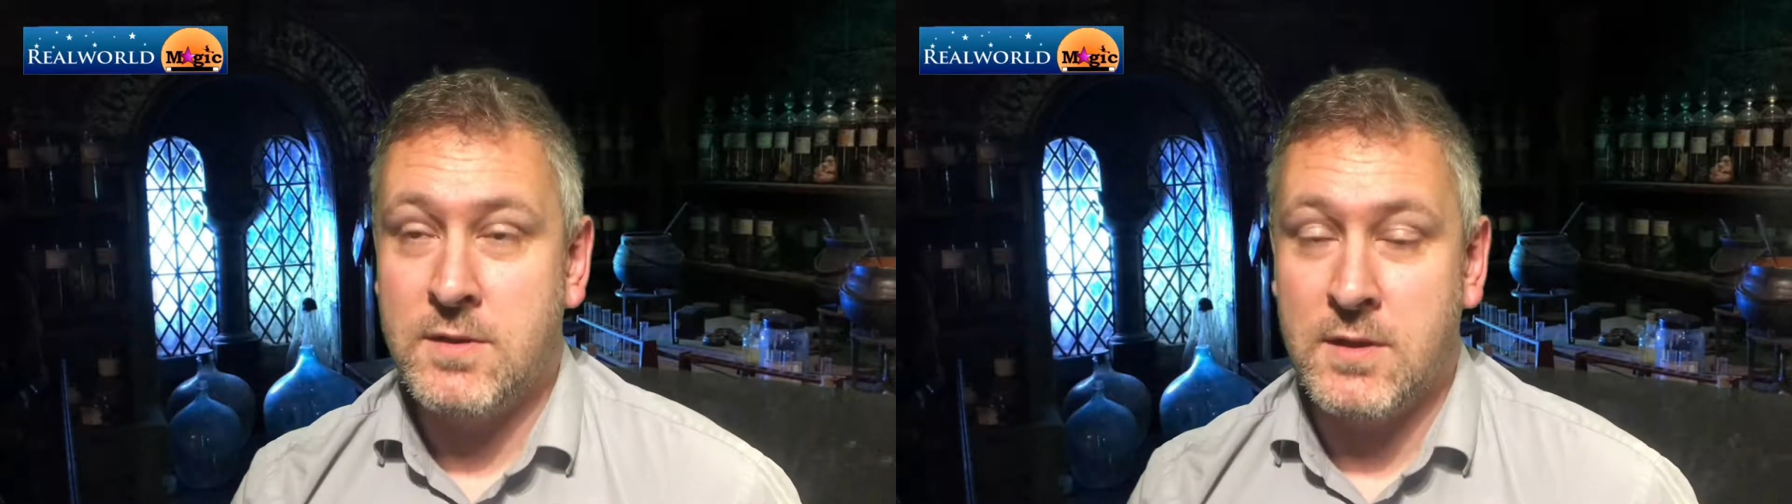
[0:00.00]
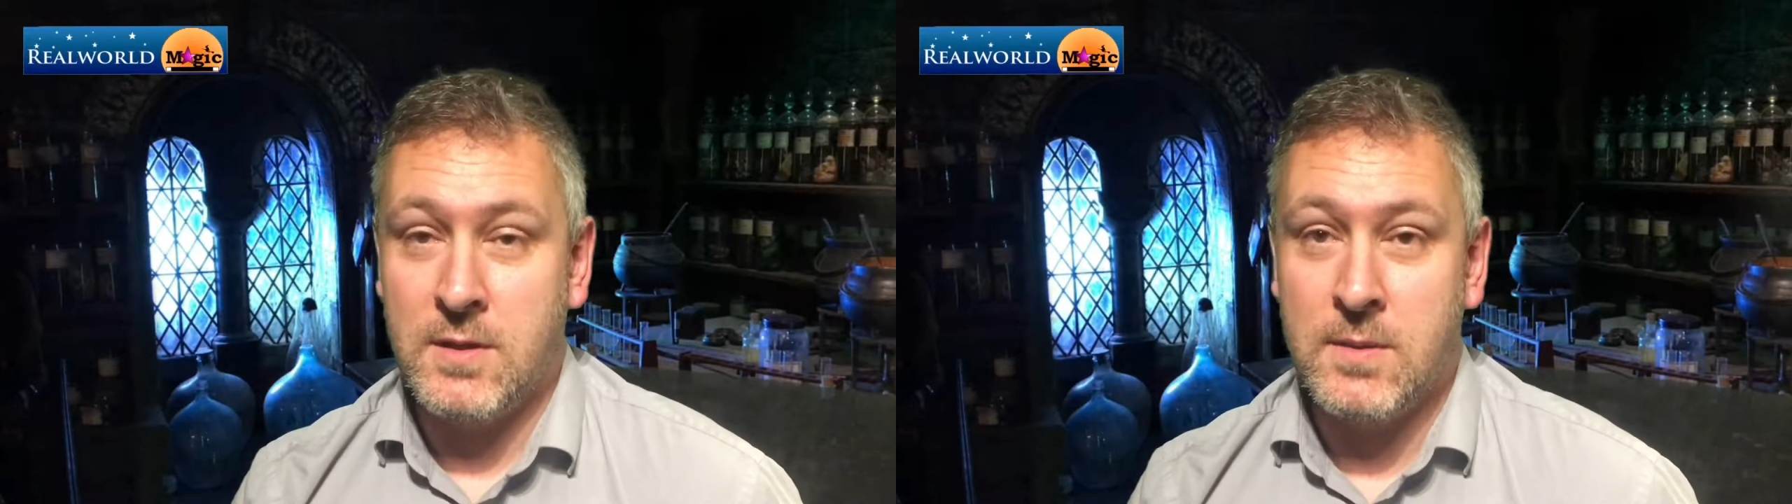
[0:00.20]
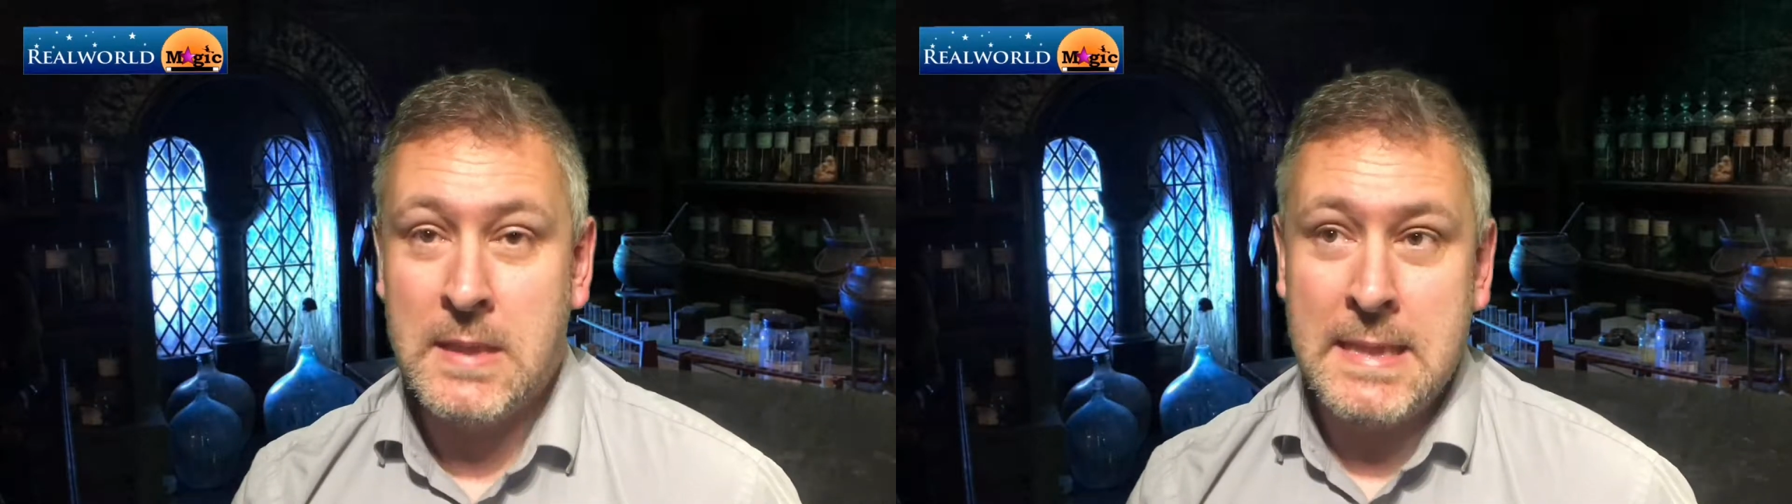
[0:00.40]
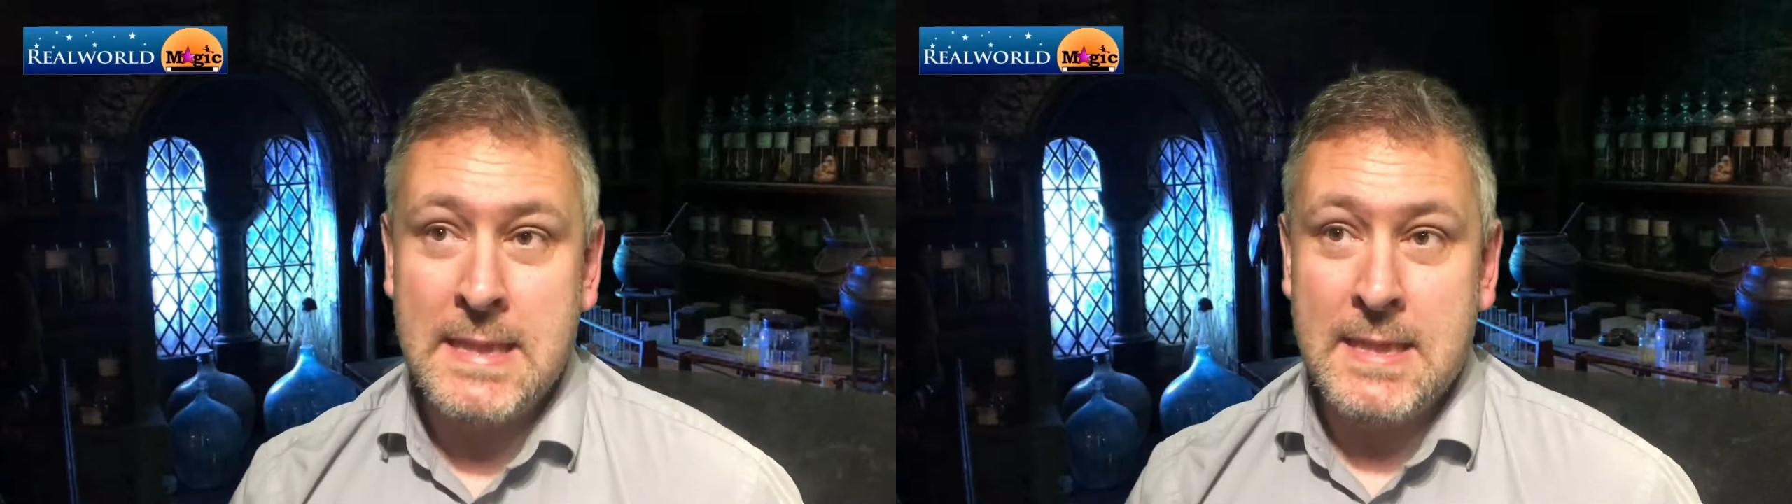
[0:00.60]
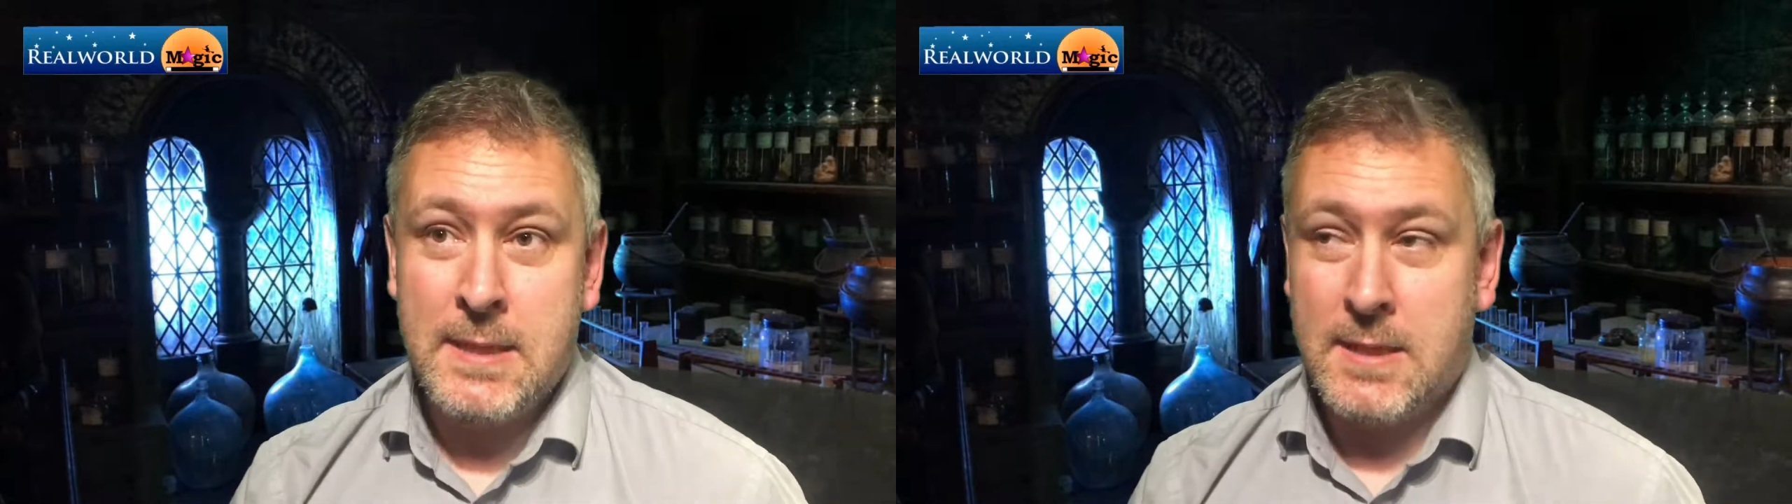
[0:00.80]
to
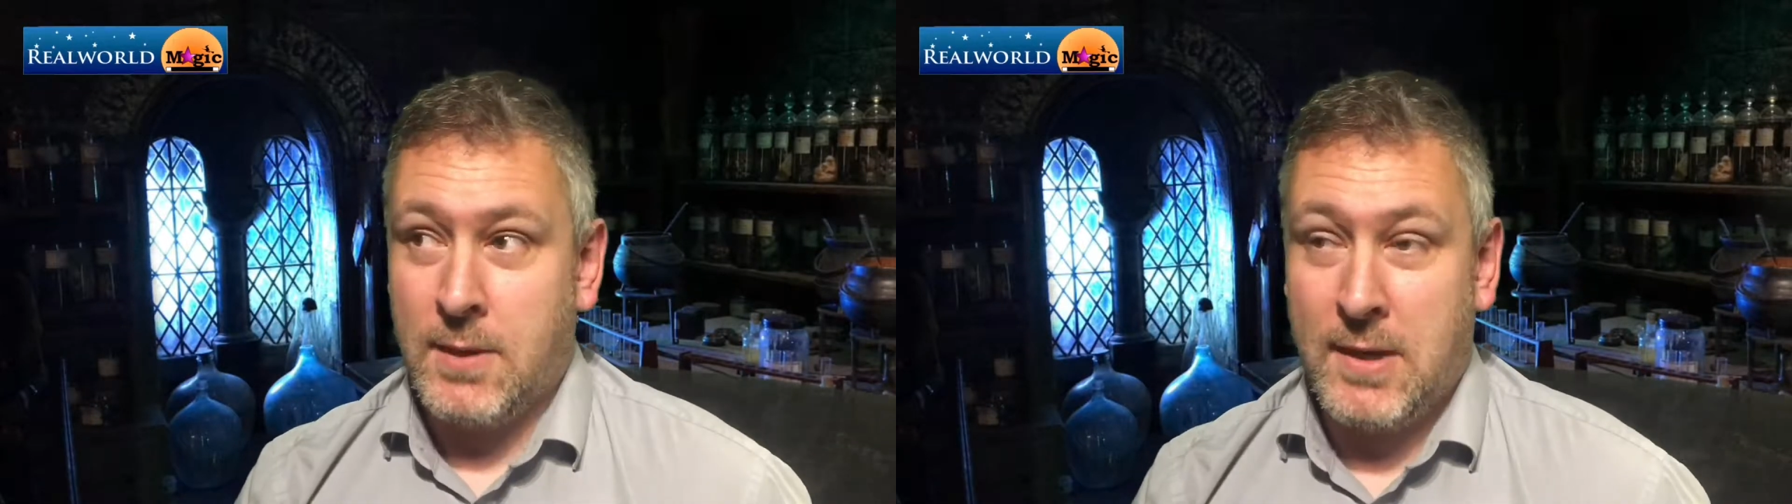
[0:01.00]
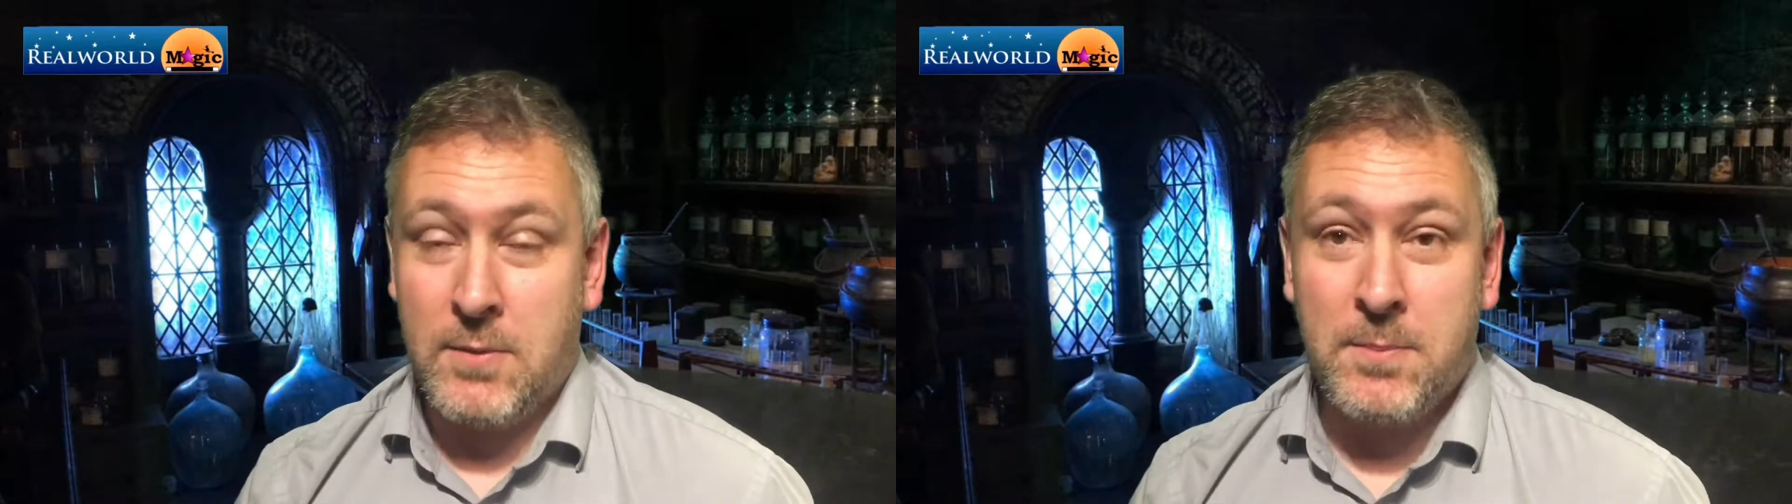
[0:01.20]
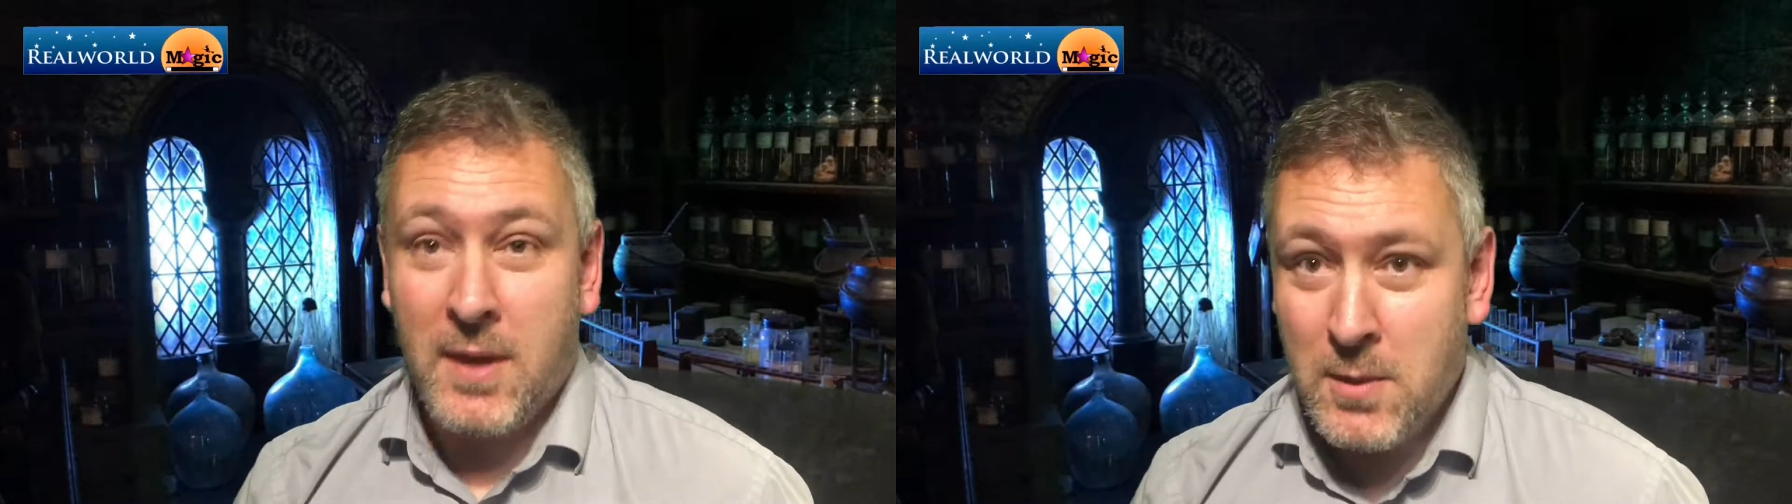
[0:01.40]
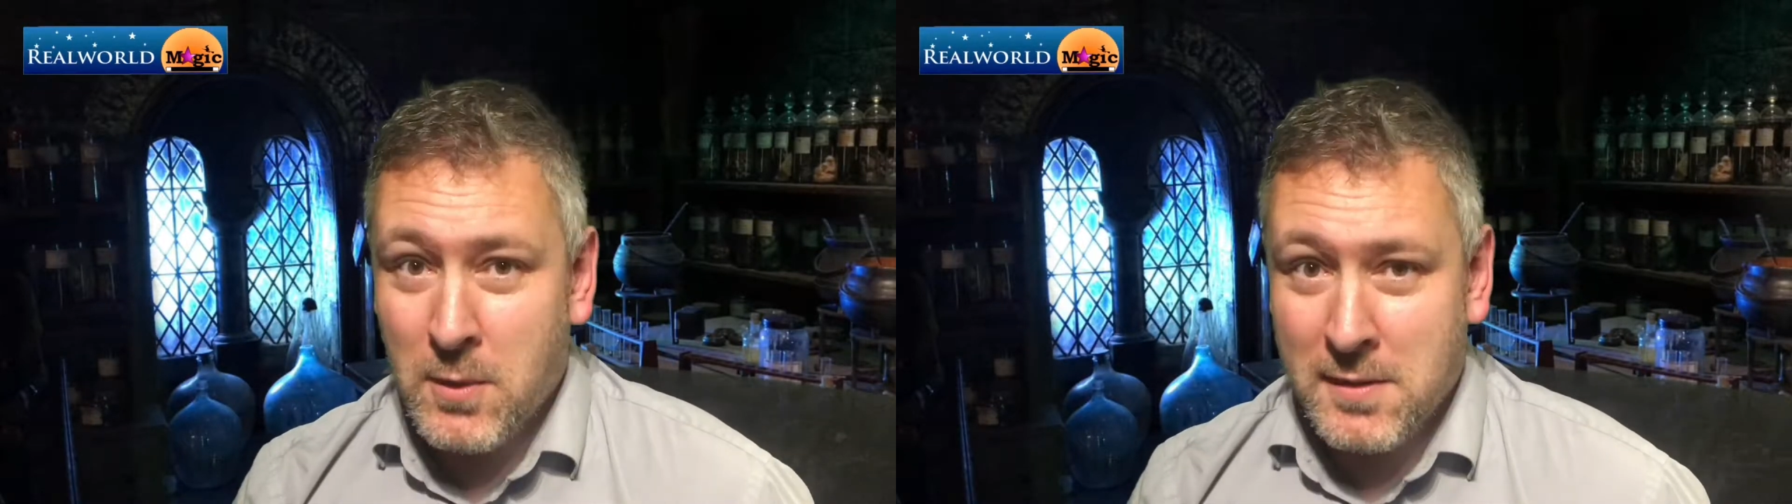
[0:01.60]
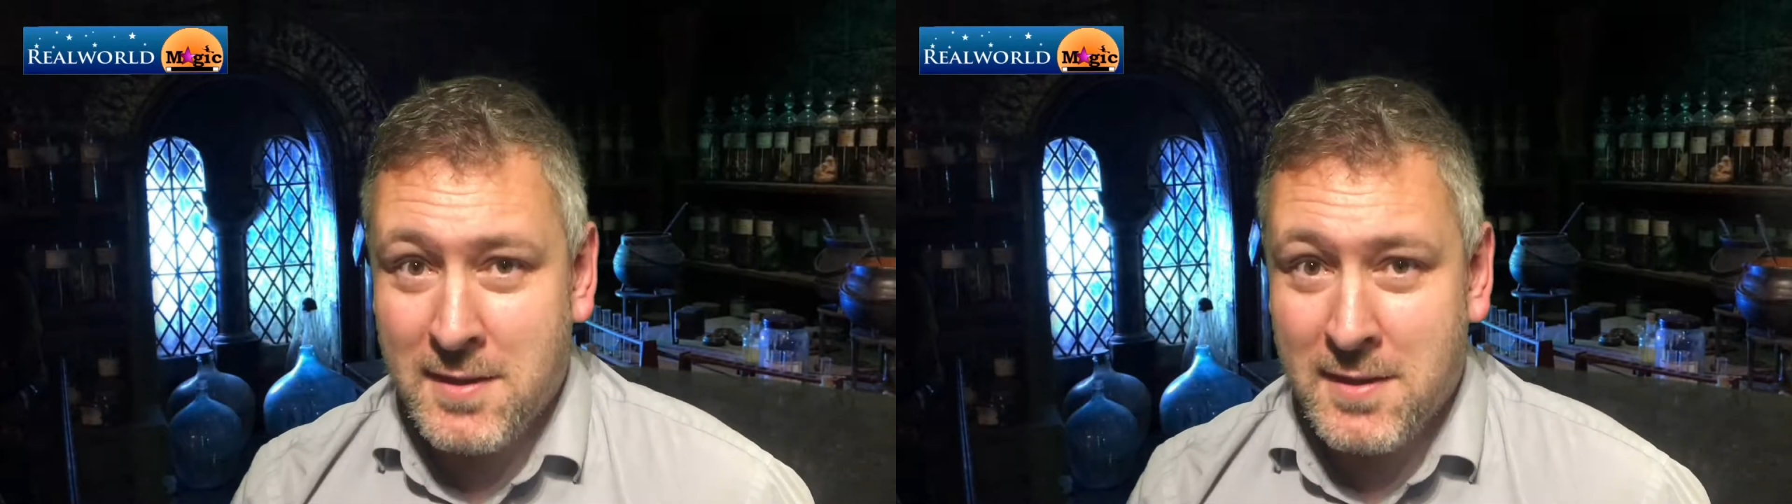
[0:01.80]
go out and buy one.